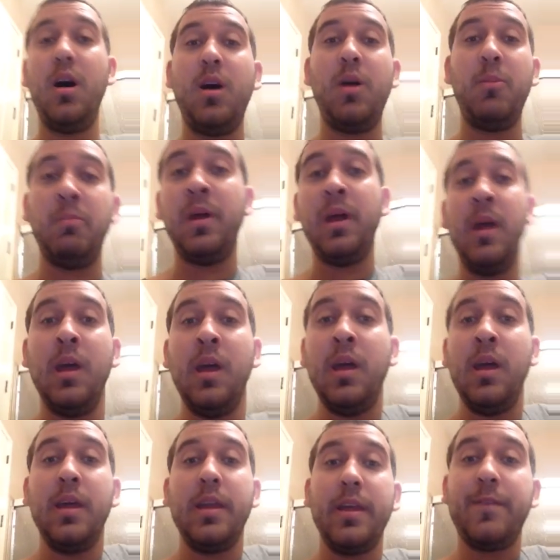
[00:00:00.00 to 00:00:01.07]
Um,
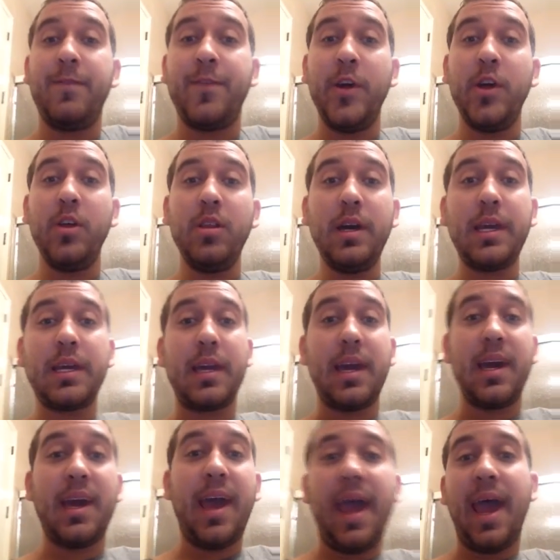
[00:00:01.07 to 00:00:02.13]
if you like
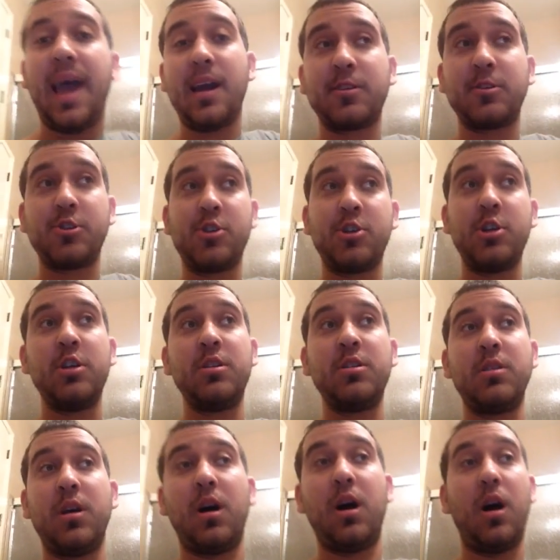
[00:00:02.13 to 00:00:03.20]

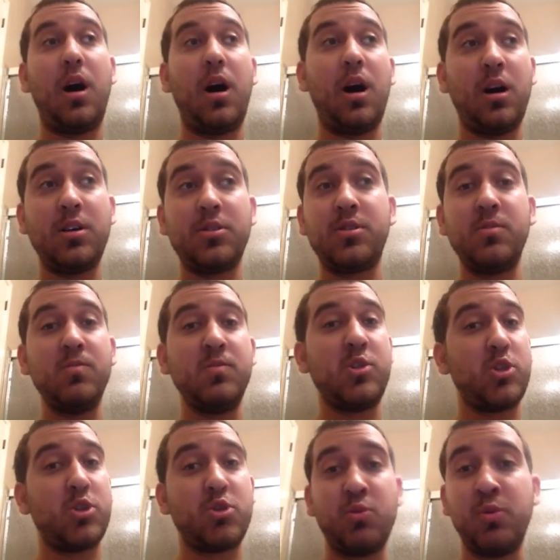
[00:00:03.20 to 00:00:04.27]
action, awesome,
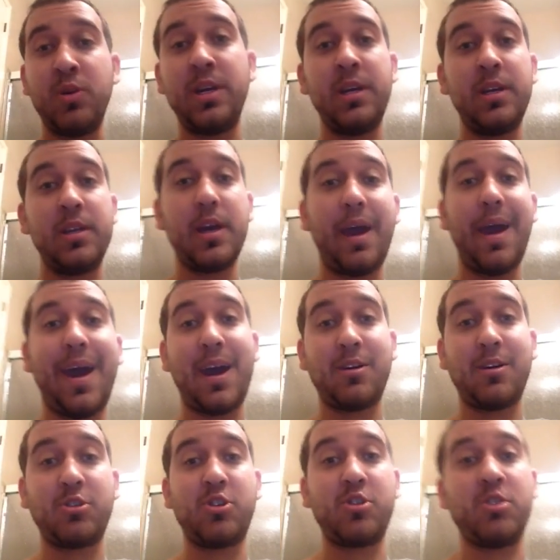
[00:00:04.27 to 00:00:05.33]
sweet
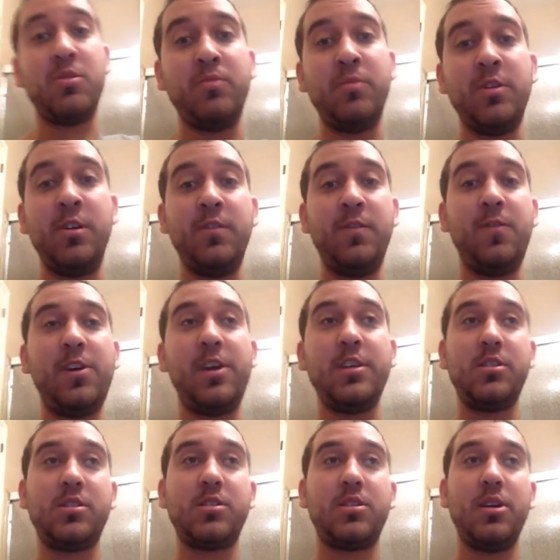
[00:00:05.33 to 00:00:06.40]
action
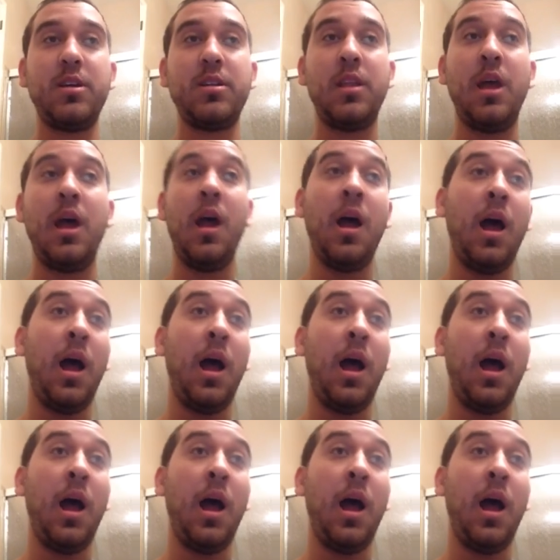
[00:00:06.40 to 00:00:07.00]
movies, then